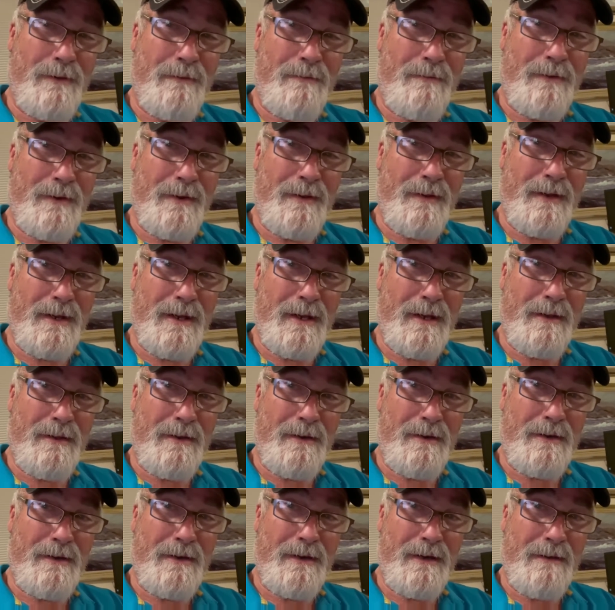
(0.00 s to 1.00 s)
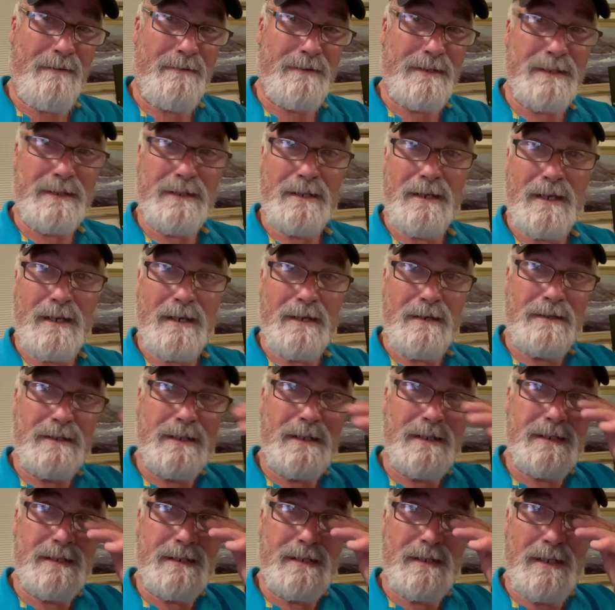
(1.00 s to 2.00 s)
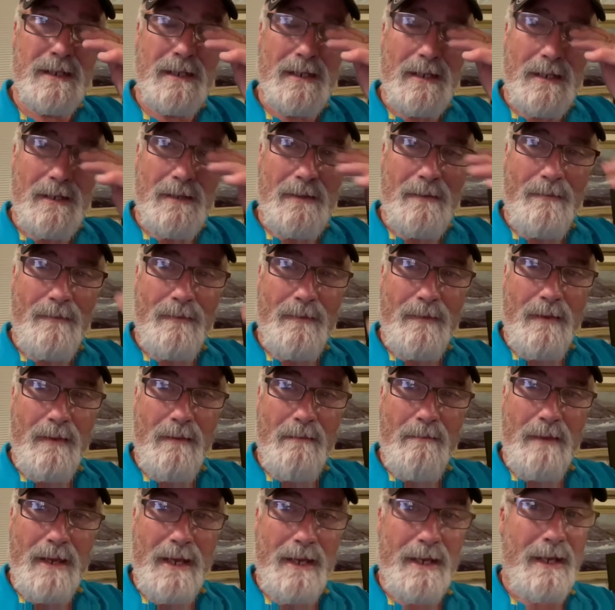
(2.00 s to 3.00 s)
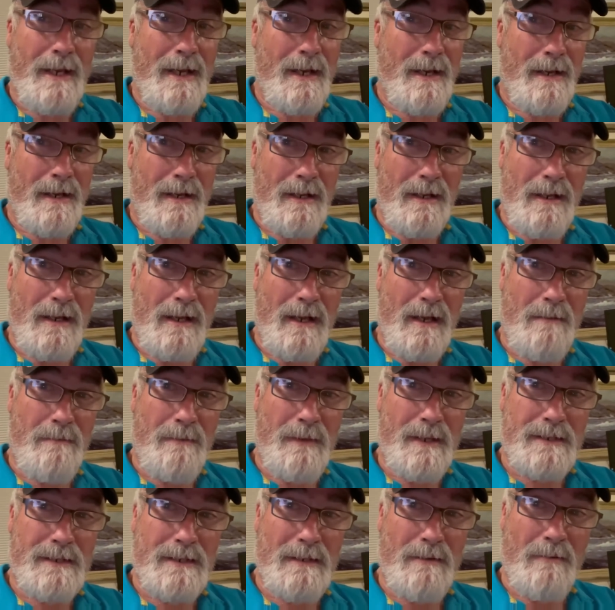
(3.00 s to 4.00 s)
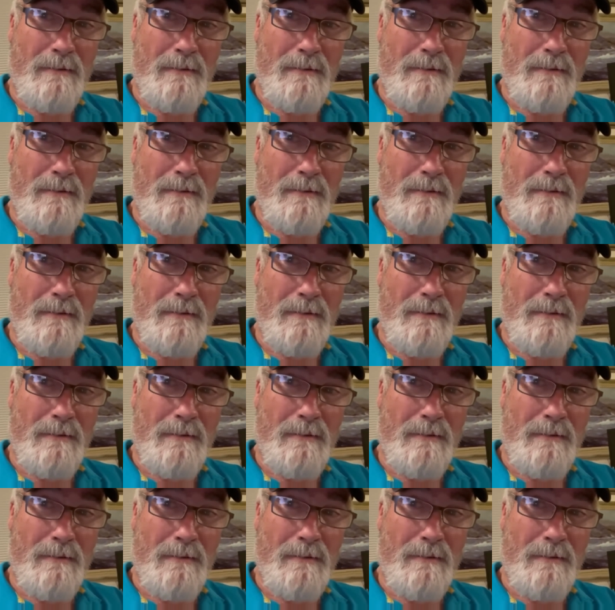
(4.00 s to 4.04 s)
in front of the other. And I was just kind of just making it up as I